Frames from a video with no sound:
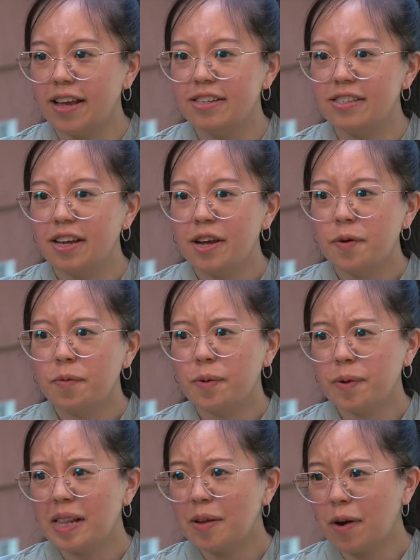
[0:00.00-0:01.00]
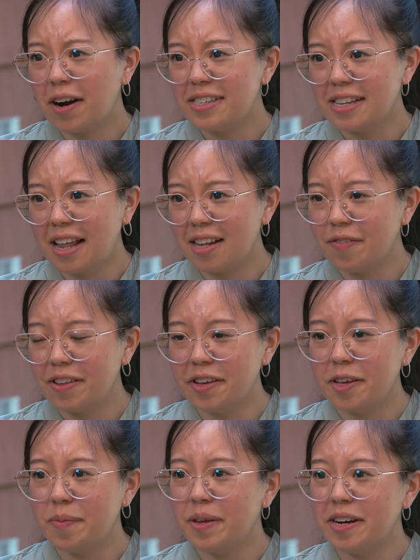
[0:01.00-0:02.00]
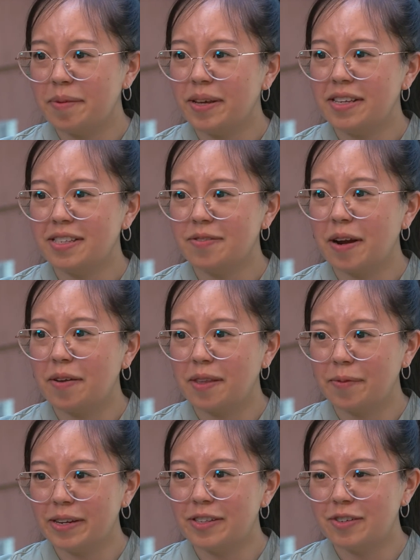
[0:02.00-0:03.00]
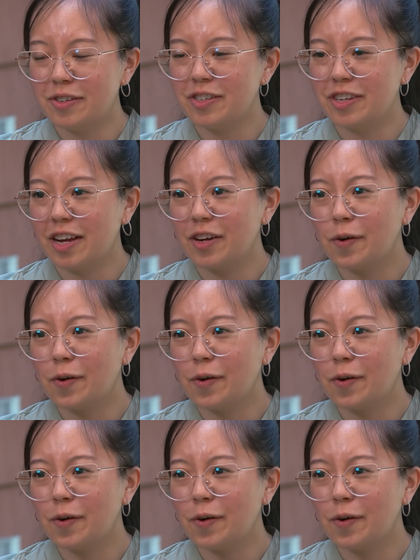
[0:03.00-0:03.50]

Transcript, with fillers: and we really wanted to elevate the community piece around the research at